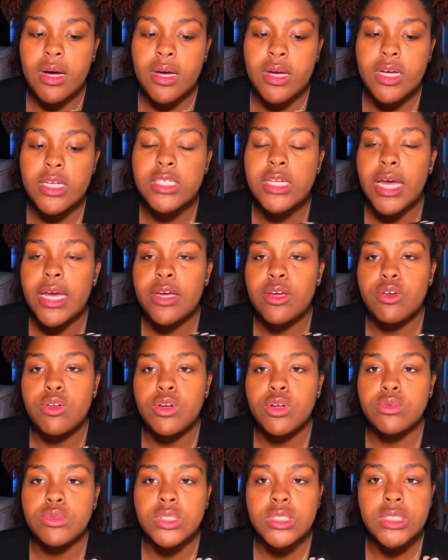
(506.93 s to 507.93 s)
it's like, you
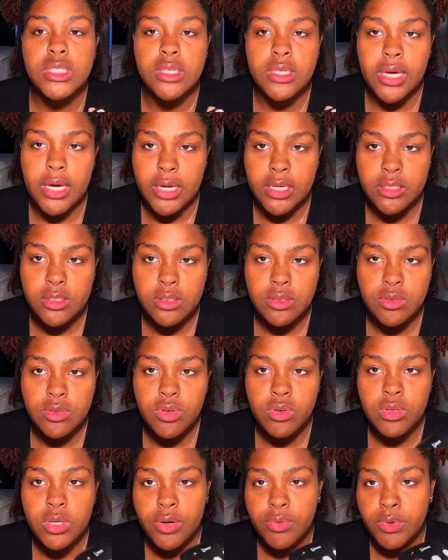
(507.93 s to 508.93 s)
know, just in case. You
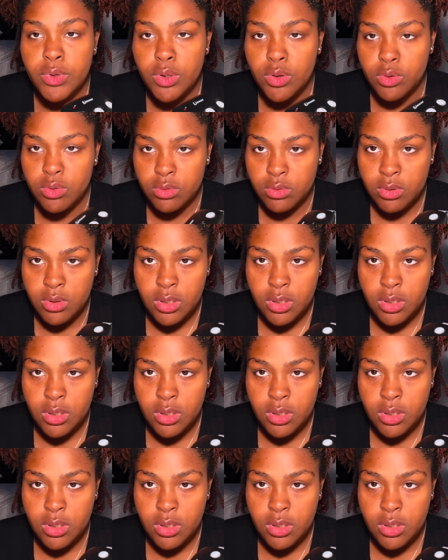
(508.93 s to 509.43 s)
don't ever know.